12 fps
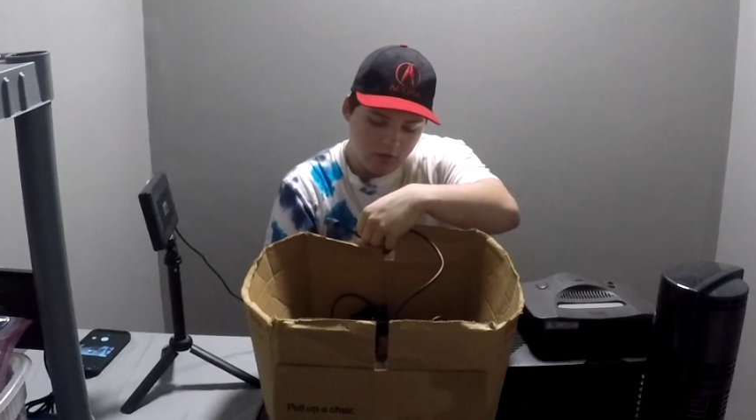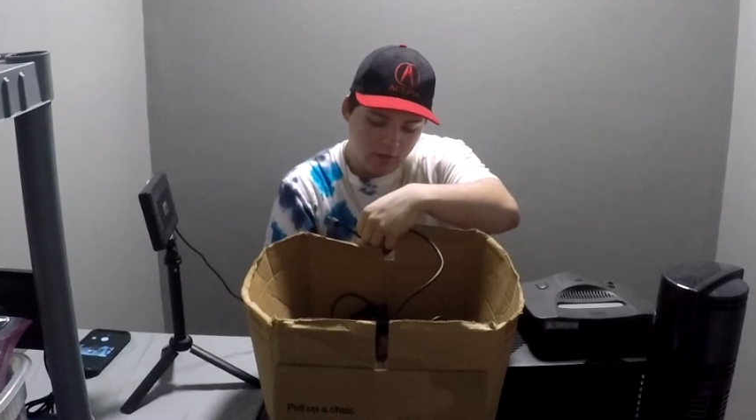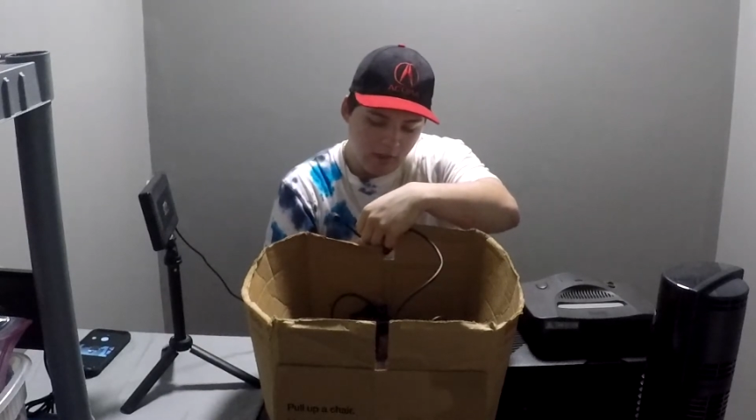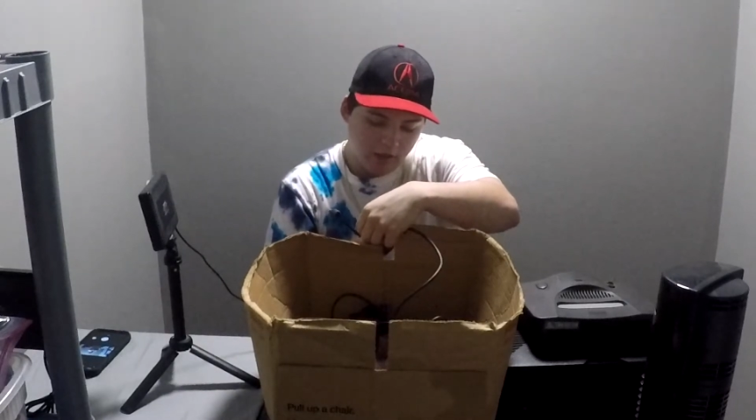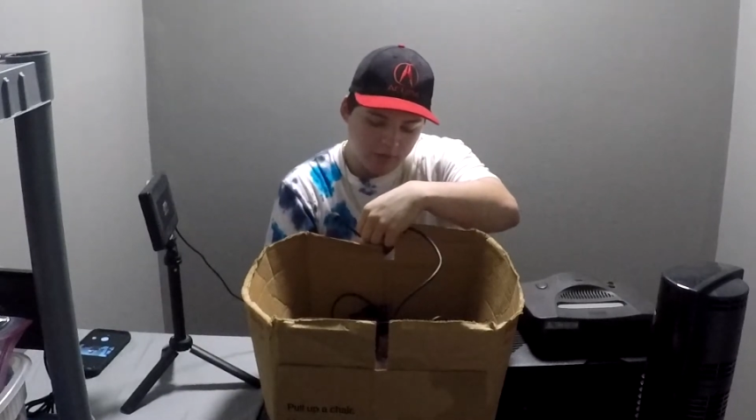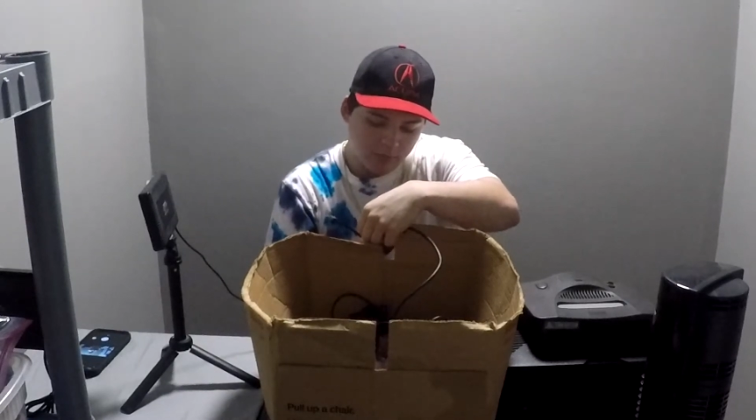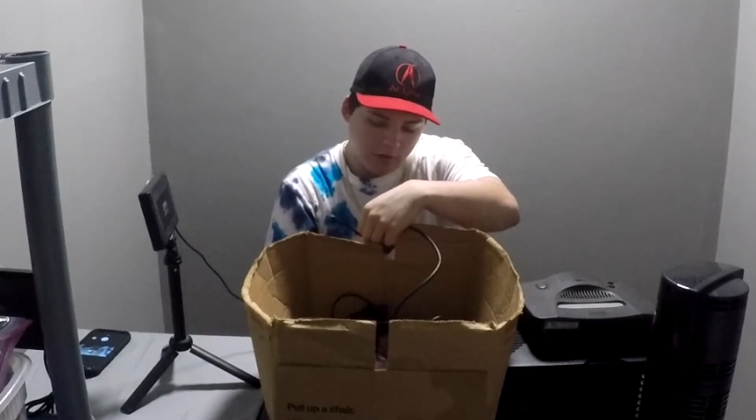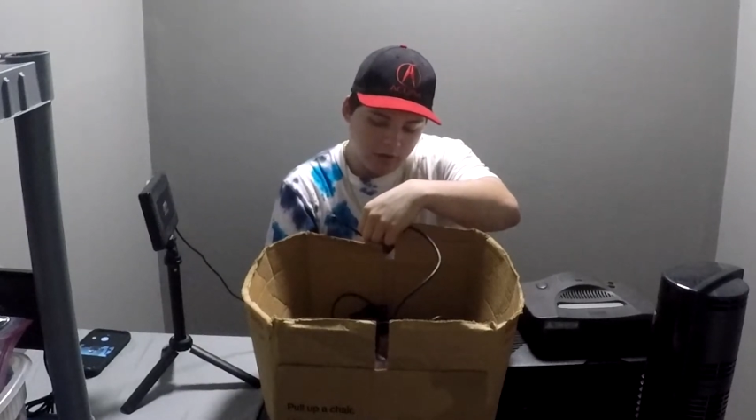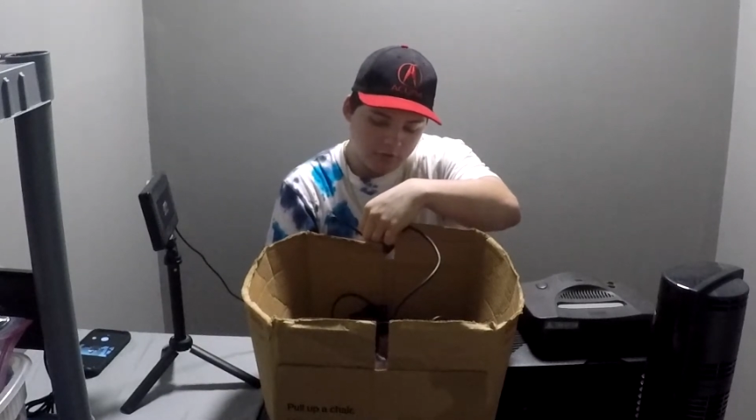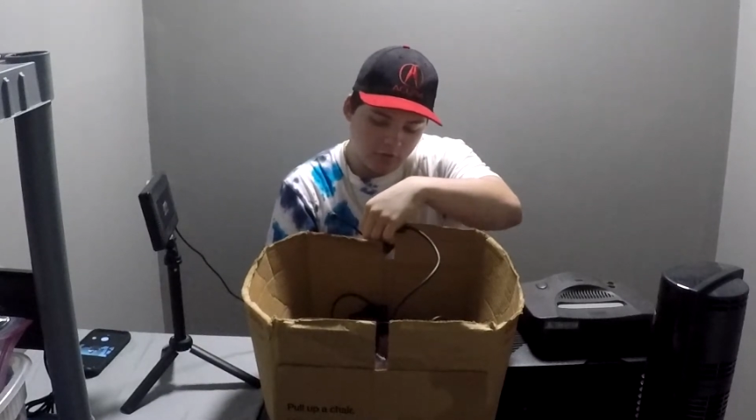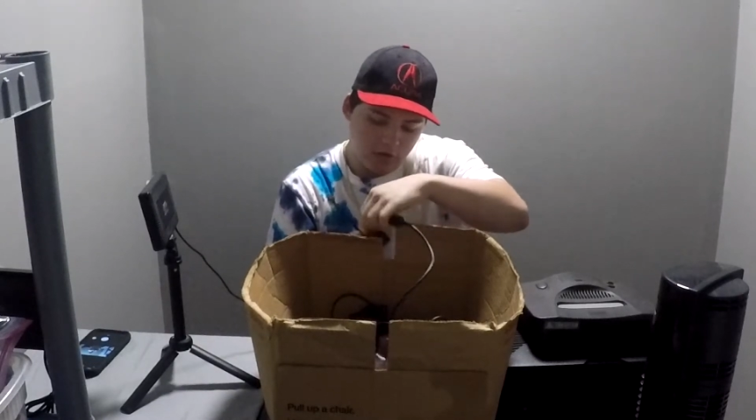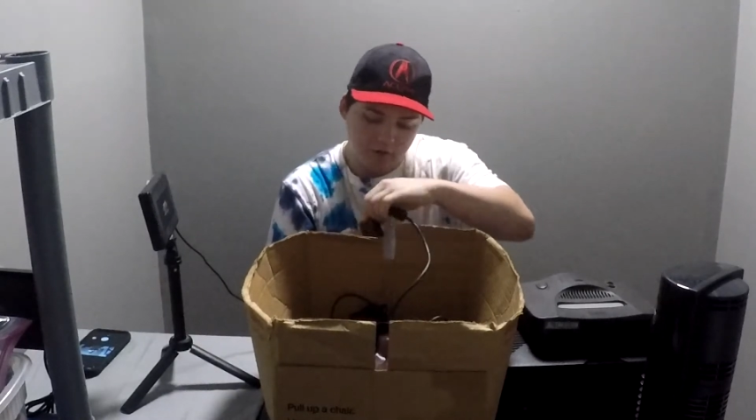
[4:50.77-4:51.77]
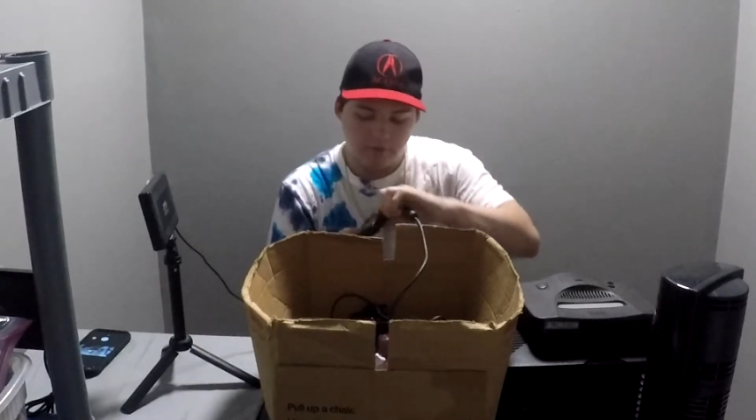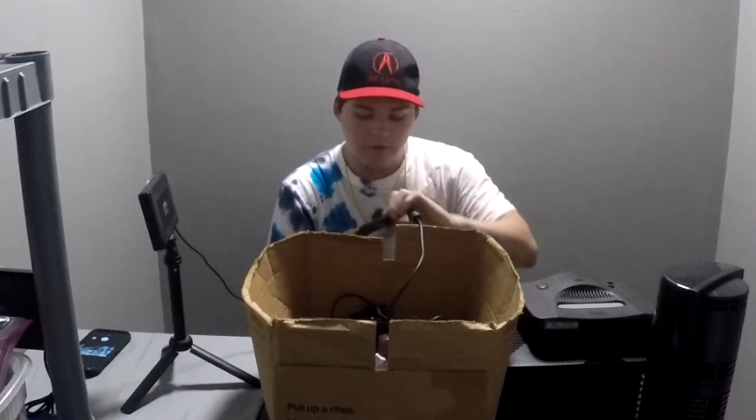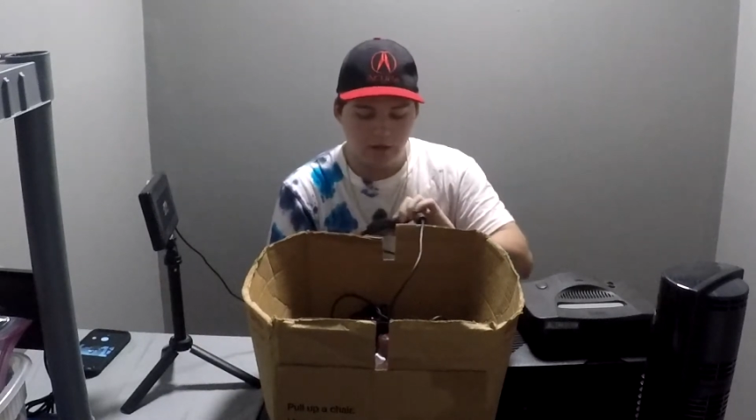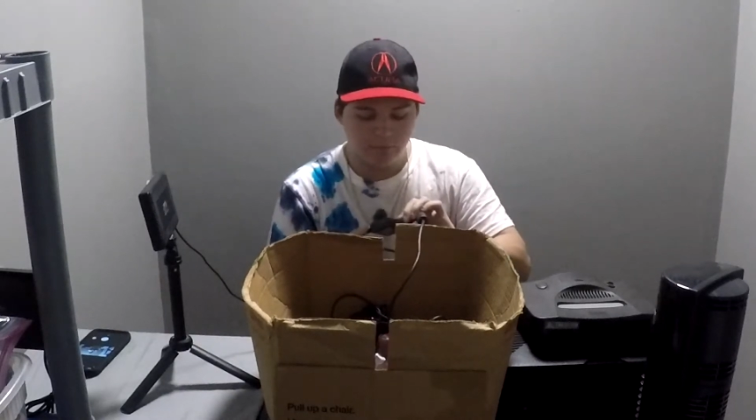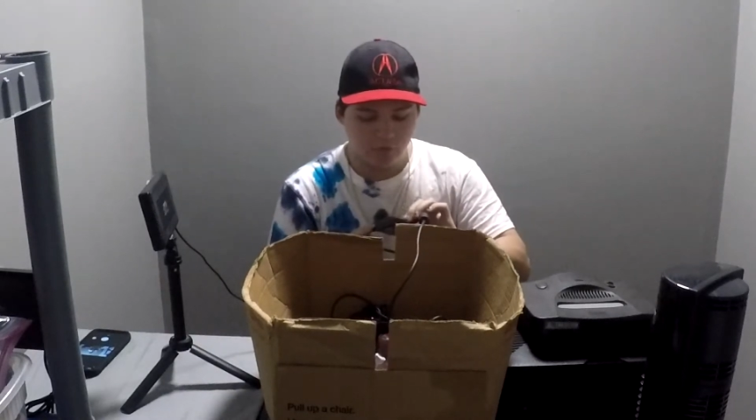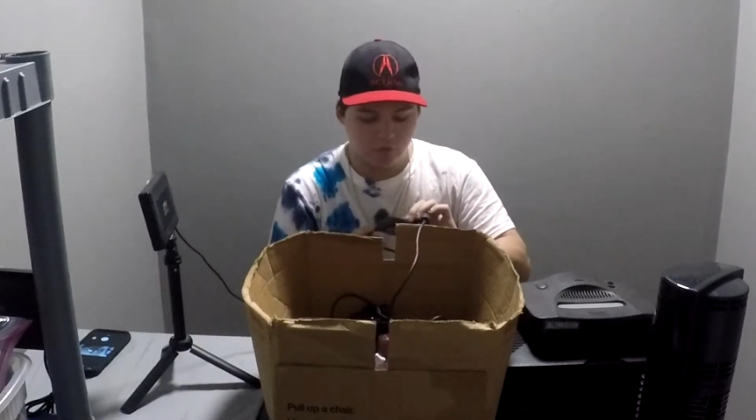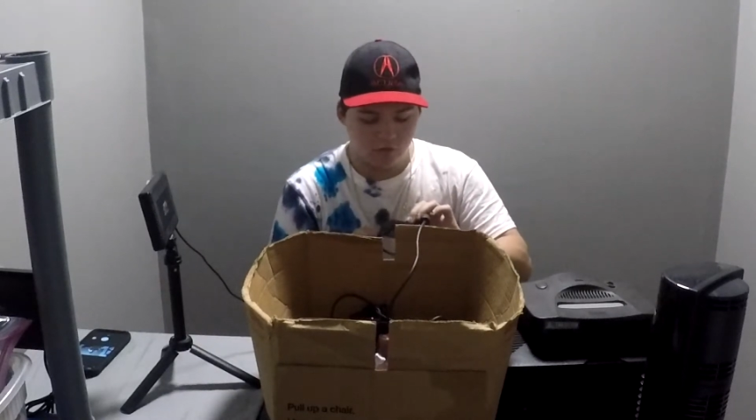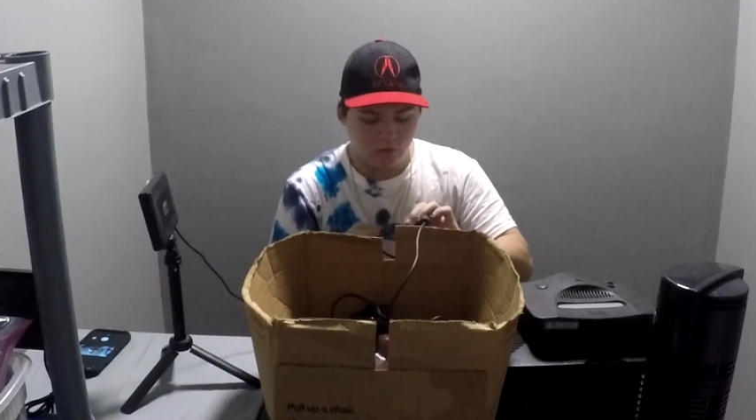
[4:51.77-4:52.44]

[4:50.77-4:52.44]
Xbox RF adapter.